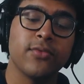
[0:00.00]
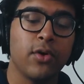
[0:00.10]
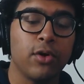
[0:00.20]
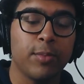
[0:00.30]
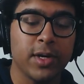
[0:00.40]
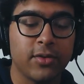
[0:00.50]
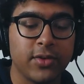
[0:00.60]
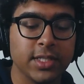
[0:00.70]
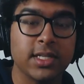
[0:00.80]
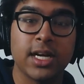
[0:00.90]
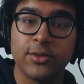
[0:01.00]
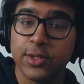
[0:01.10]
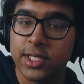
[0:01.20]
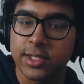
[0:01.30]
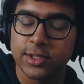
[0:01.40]
of all my offers and
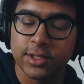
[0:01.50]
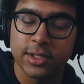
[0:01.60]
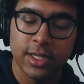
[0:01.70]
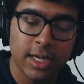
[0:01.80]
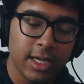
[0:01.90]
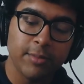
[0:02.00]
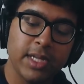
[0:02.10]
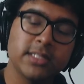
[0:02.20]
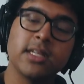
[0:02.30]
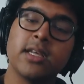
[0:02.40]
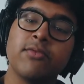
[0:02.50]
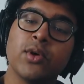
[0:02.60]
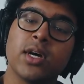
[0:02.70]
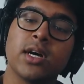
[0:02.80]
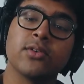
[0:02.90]
rejection and basically give
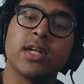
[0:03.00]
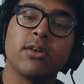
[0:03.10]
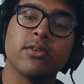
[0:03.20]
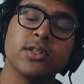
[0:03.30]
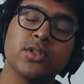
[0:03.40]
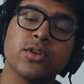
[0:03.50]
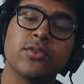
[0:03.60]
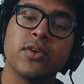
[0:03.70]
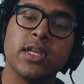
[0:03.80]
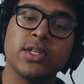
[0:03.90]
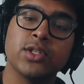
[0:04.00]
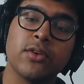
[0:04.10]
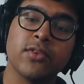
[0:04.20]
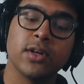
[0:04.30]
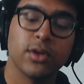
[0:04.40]
you a guide on how long it took for each
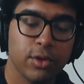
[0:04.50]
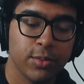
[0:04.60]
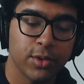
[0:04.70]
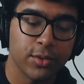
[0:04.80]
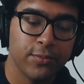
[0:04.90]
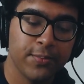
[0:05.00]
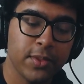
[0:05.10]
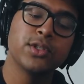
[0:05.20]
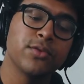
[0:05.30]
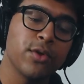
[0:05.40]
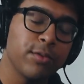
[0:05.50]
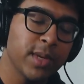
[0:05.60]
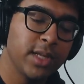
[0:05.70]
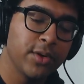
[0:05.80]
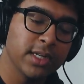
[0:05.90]
offer to come through. First of all,
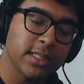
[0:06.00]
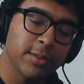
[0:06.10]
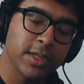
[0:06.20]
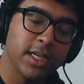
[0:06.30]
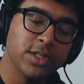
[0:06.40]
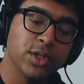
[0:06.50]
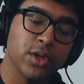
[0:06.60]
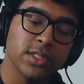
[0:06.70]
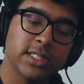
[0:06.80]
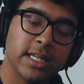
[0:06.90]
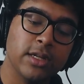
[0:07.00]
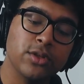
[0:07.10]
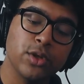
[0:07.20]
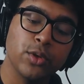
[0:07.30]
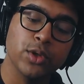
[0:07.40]
my UCAS application got
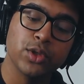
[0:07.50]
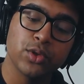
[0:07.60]
sent to the